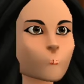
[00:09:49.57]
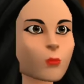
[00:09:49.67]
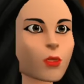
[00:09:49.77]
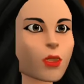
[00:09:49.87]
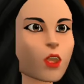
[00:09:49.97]

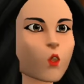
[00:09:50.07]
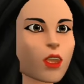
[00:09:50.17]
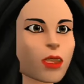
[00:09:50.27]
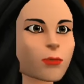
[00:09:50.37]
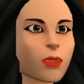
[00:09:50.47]
Thank you
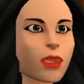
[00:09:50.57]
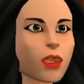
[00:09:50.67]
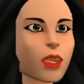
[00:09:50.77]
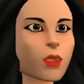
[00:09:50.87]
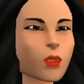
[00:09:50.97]
for
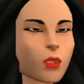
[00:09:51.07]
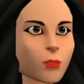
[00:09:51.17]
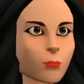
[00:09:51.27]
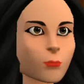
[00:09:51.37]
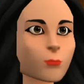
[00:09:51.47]
explaining that.
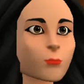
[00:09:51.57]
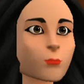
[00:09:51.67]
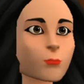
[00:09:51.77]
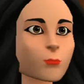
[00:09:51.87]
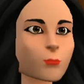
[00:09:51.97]

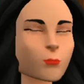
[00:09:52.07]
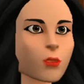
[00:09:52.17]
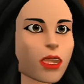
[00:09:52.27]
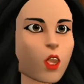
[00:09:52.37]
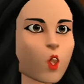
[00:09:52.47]

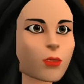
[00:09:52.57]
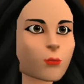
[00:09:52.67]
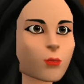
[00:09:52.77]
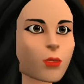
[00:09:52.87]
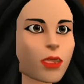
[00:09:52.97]
Now,
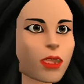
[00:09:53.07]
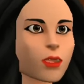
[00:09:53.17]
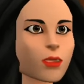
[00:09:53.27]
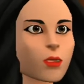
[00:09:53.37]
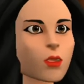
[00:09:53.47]
I
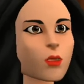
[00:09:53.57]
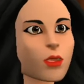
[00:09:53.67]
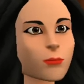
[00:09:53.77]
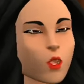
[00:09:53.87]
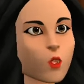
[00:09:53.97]
understand
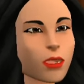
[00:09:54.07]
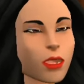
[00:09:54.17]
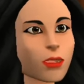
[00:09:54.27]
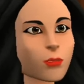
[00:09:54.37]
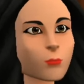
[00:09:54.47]
the
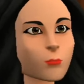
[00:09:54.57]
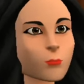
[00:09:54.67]
process.